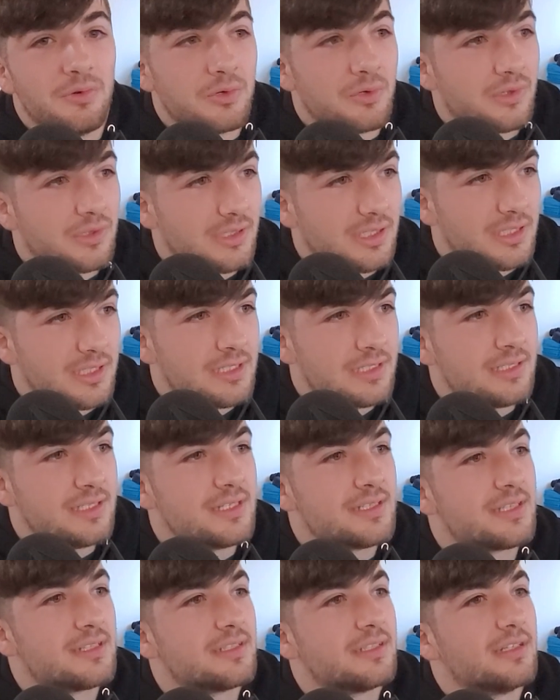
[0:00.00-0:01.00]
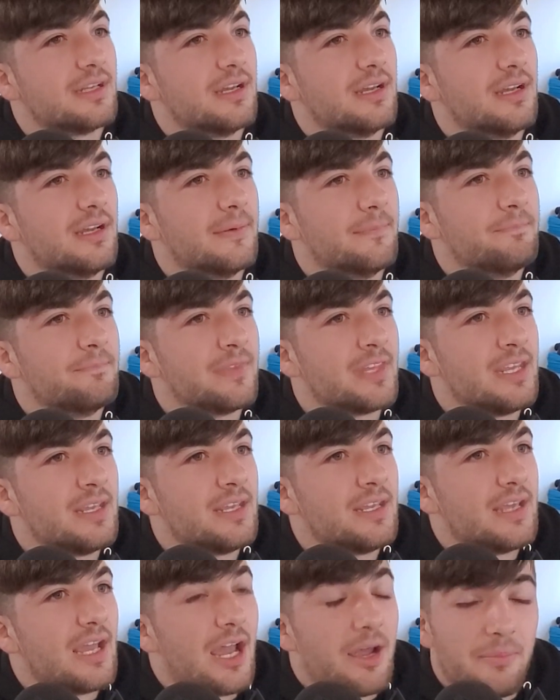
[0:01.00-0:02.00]
Orleans
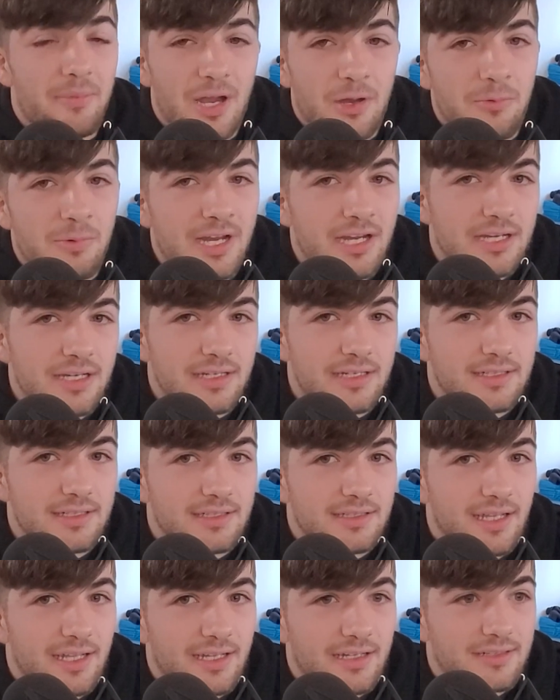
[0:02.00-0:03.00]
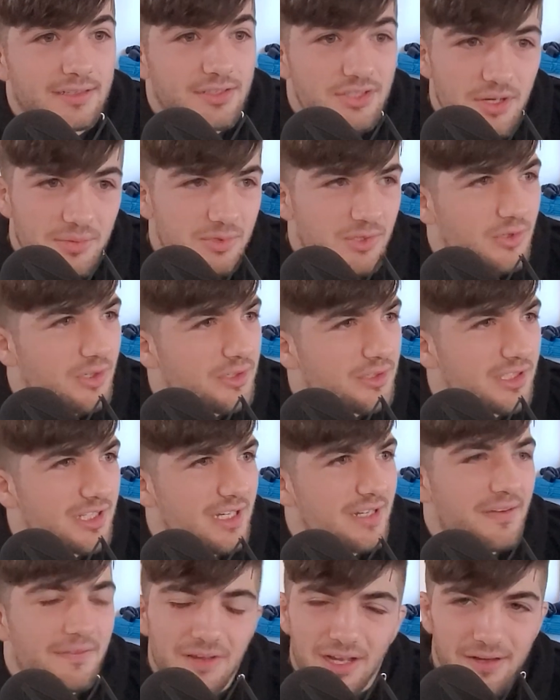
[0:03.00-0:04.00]
at my weight, like double golded.
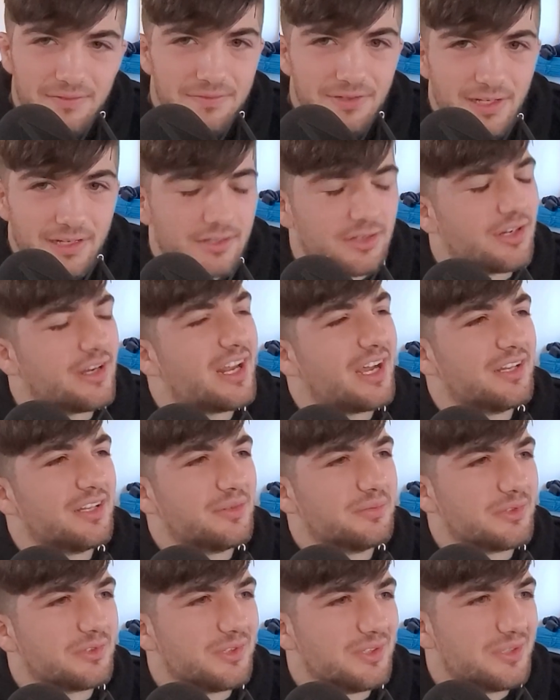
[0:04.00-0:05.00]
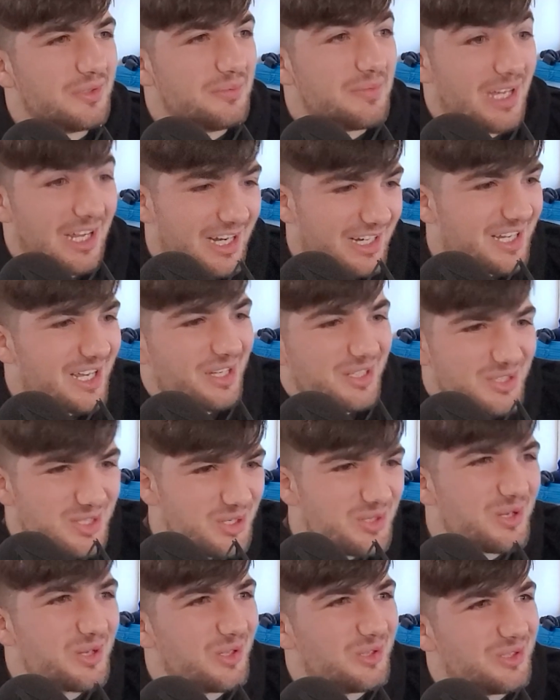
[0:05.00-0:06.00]
I felt, or not double golded, but I got
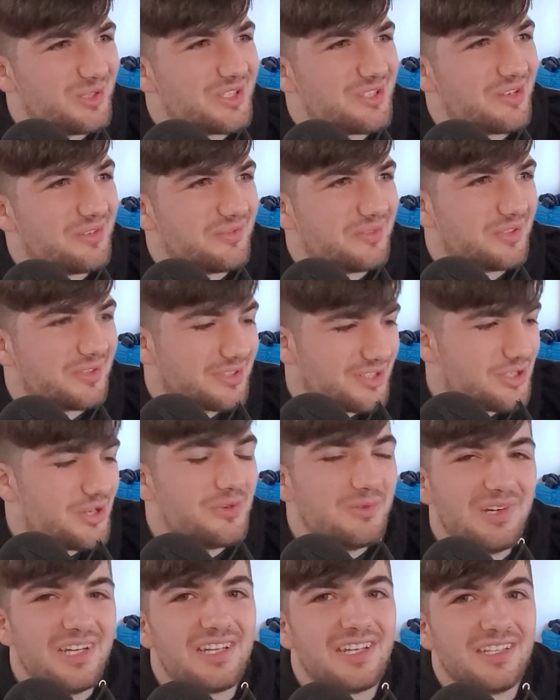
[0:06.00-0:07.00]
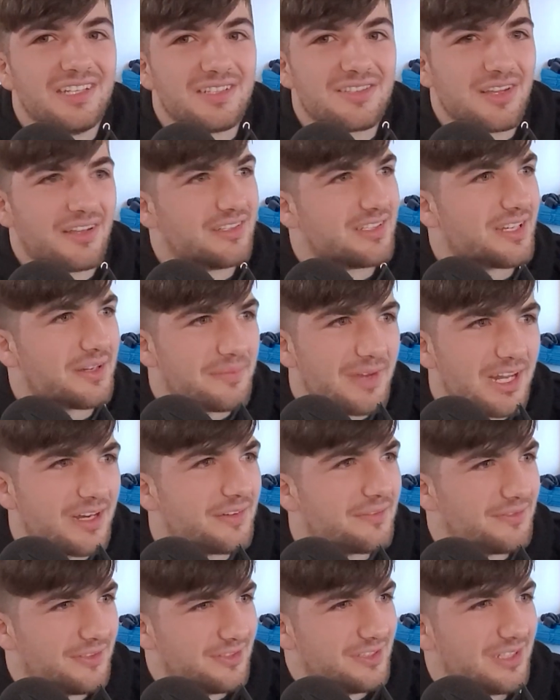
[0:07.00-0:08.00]
2 golds over 2 weekends. So I was like, man, I
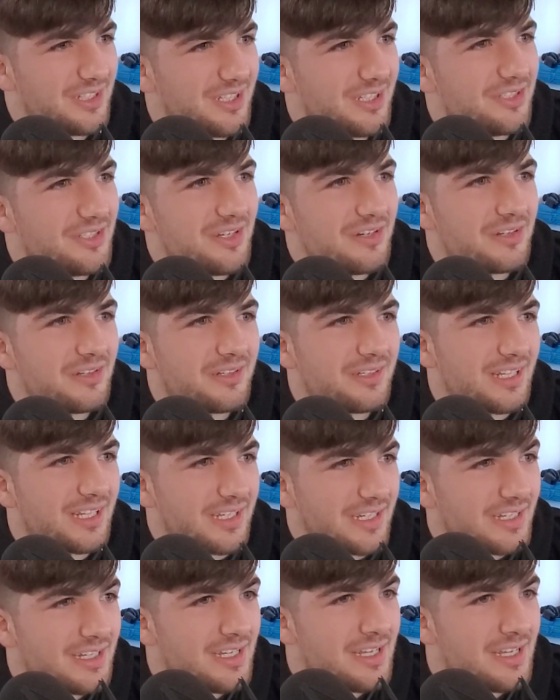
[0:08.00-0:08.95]
feel good, you know, like